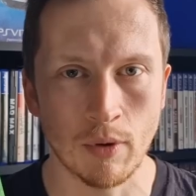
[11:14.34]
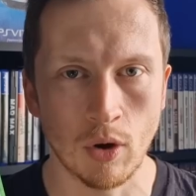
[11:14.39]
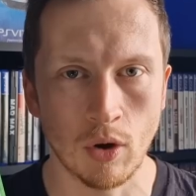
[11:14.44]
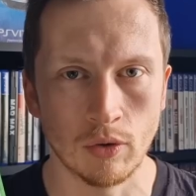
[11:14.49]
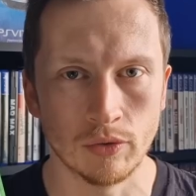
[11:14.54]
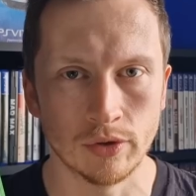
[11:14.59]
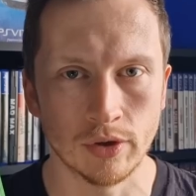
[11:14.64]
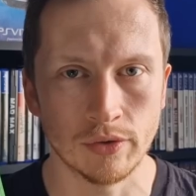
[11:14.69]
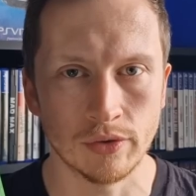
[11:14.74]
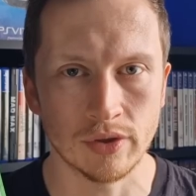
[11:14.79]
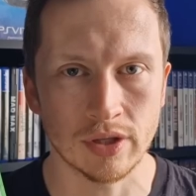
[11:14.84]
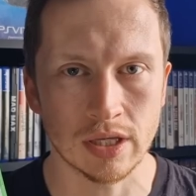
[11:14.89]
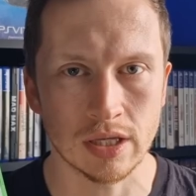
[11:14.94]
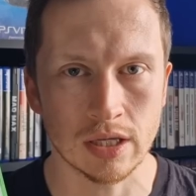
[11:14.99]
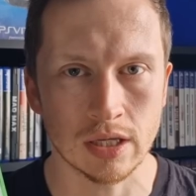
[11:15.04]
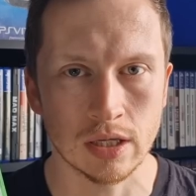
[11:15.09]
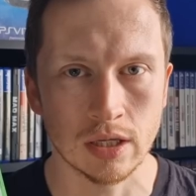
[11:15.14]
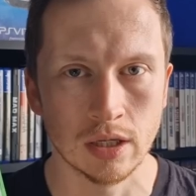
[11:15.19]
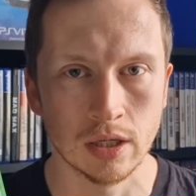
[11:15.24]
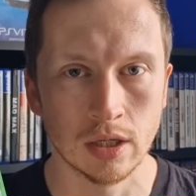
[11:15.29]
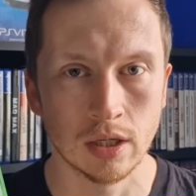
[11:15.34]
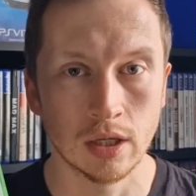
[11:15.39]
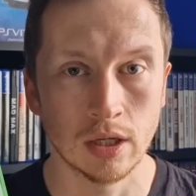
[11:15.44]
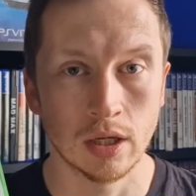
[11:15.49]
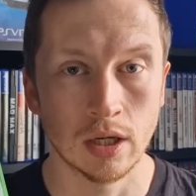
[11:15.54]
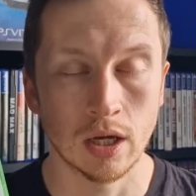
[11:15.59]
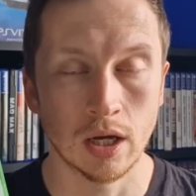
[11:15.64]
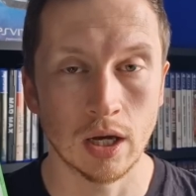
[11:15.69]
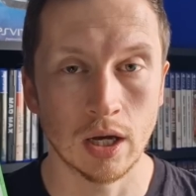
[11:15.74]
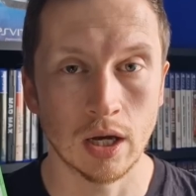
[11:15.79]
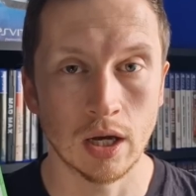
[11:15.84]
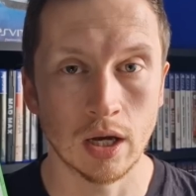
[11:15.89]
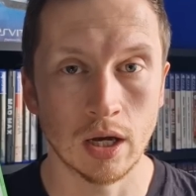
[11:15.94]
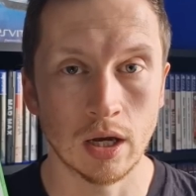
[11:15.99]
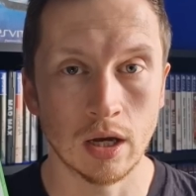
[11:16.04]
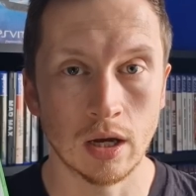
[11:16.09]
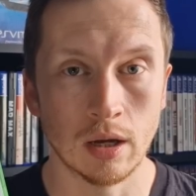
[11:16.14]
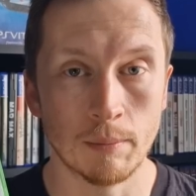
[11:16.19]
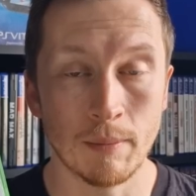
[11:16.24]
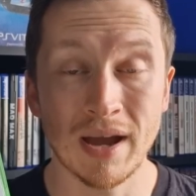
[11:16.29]
on the
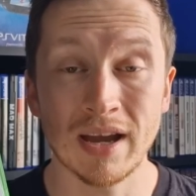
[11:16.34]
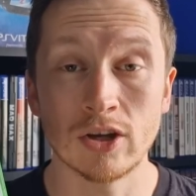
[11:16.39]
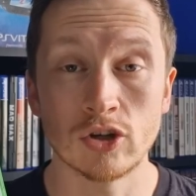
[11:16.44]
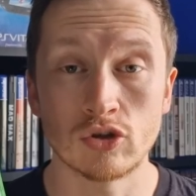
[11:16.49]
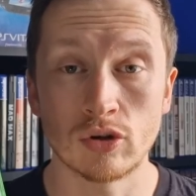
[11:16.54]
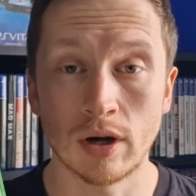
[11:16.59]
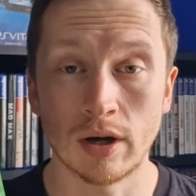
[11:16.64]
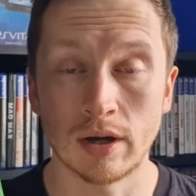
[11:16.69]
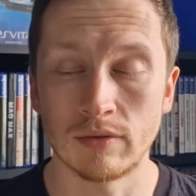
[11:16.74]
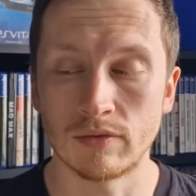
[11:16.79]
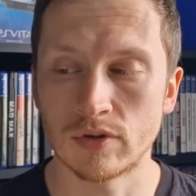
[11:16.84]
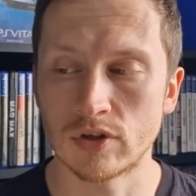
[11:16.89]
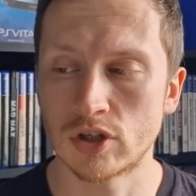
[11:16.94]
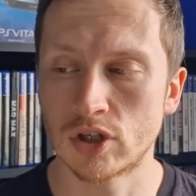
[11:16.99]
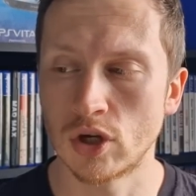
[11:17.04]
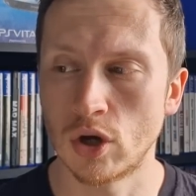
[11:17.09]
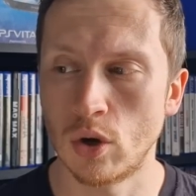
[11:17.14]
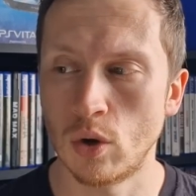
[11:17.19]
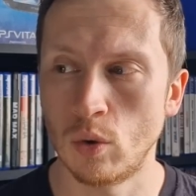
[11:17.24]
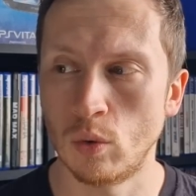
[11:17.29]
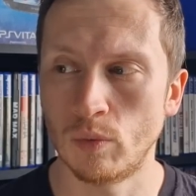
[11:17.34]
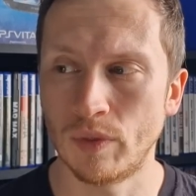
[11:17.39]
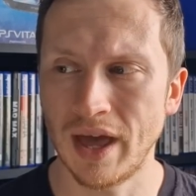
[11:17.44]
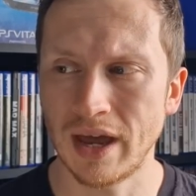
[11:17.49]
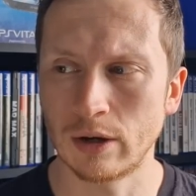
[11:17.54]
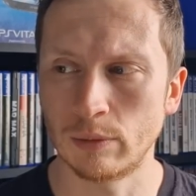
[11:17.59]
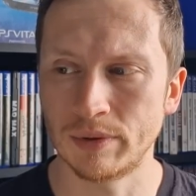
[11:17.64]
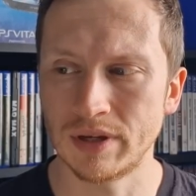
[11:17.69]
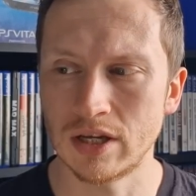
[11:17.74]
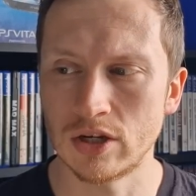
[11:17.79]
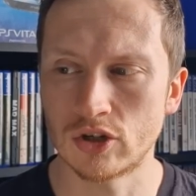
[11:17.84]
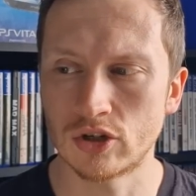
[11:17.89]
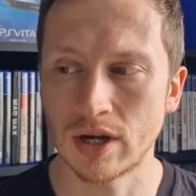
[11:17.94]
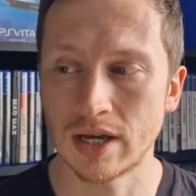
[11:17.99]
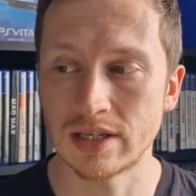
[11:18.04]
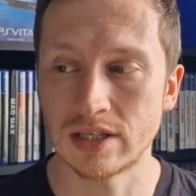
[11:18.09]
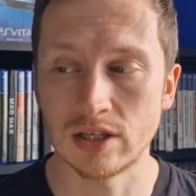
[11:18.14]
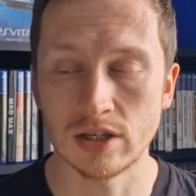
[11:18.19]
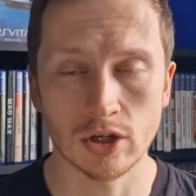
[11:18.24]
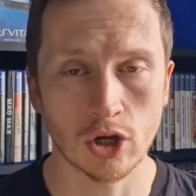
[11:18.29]
uh, Mega Drive. So that'll be
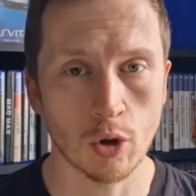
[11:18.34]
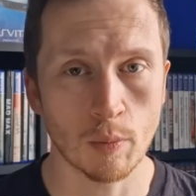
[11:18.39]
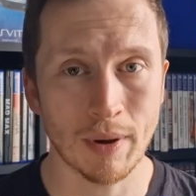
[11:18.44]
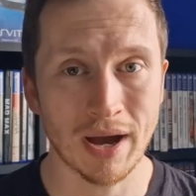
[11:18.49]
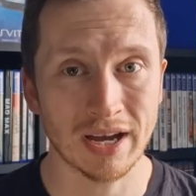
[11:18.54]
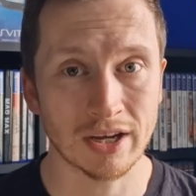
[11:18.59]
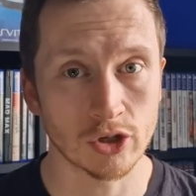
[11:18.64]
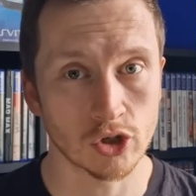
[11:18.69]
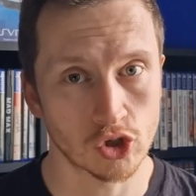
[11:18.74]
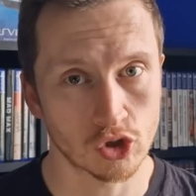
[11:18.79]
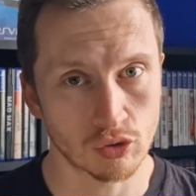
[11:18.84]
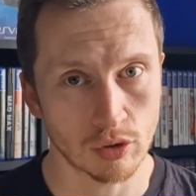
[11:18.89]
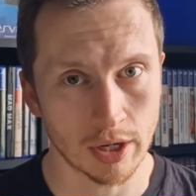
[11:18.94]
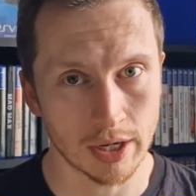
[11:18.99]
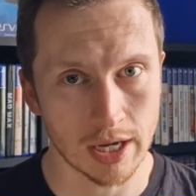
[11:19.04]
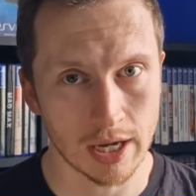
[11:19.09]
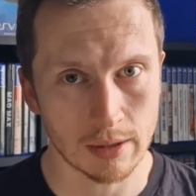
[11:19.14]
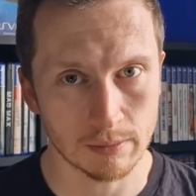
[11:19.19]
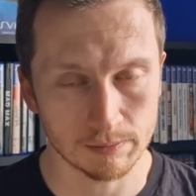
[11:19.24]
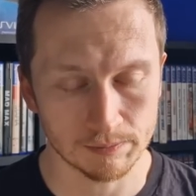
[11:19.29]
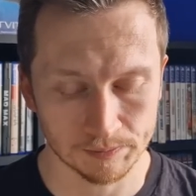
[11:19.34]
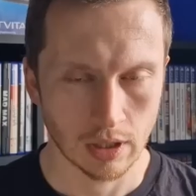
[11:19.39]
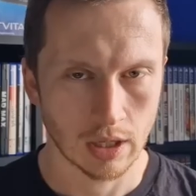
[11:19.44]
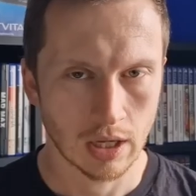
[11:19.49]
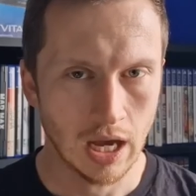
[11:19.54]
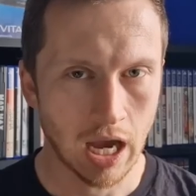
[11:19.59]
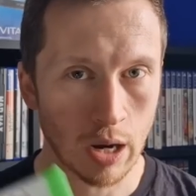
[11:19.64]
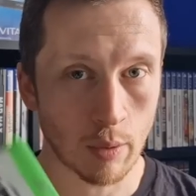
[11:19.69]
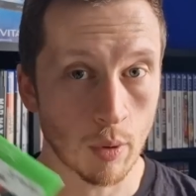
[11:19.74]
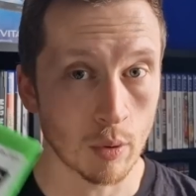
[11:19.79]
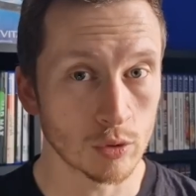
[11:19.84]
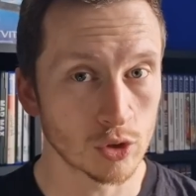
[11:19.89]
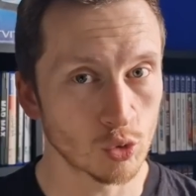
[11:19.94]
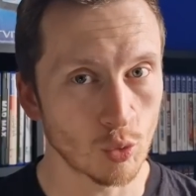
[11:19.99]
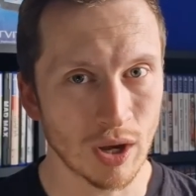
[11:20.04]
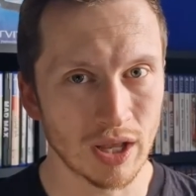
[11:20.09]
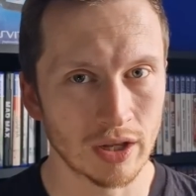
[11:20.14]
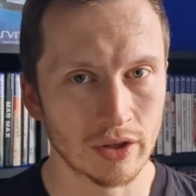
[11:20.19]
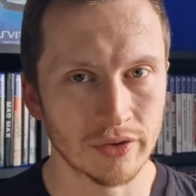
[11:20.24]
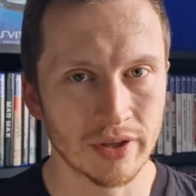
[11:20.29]
interesting to go back and try it. I won't
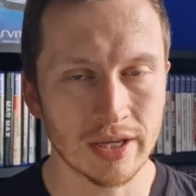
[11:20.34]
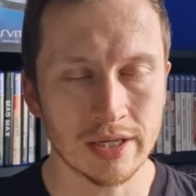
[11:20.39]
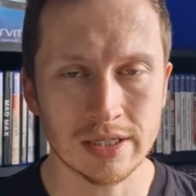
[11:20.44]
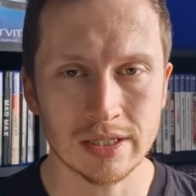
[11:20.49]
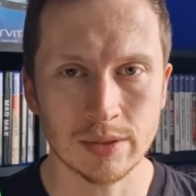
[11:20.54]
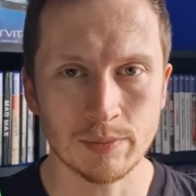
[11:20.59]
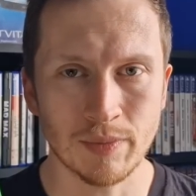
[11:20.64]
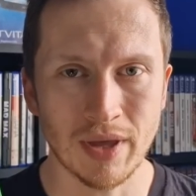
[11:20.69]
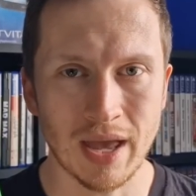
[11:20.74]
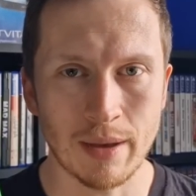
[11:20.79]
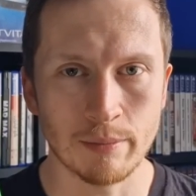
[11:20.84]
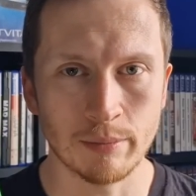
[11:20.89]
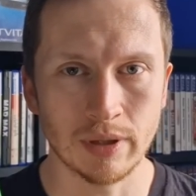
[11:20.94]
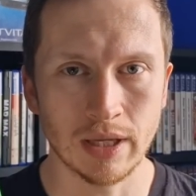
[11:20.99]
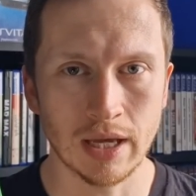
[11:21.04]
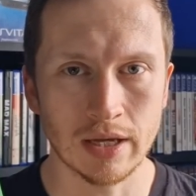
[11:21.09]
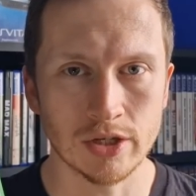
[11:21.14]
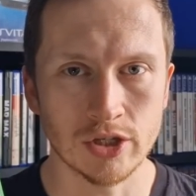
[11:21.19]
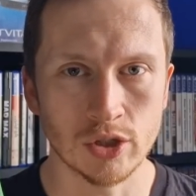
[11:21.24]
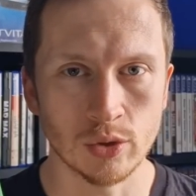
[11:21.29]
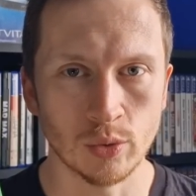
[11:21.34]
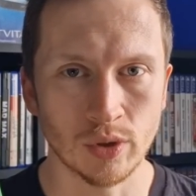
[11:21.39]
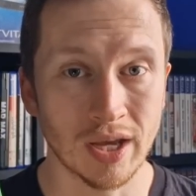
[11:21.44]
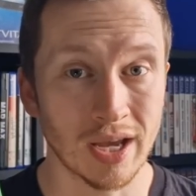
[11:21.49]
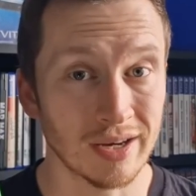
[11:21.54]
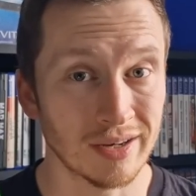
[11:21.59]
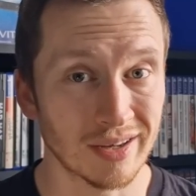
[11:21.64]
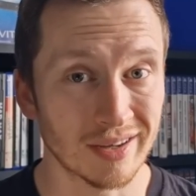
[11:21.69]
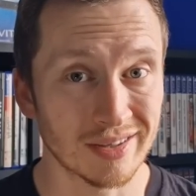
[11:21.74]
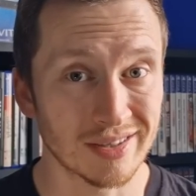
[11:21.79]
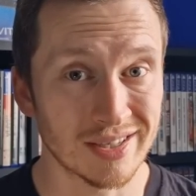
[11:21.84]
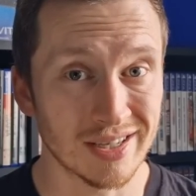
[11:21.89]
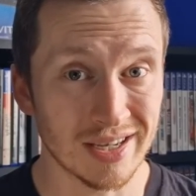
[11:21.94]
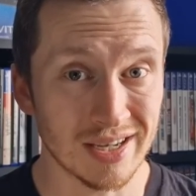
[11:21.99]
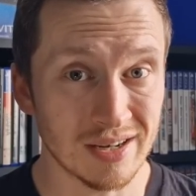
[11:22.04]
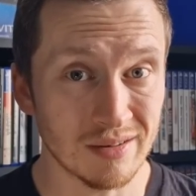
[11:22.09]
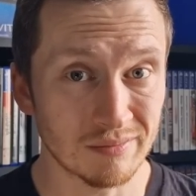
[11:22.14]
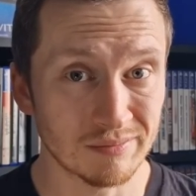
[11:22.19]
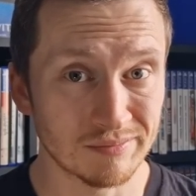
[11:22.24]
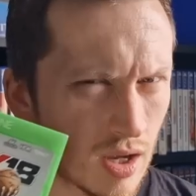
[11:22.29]
dwell on this, N B A two K nineteen.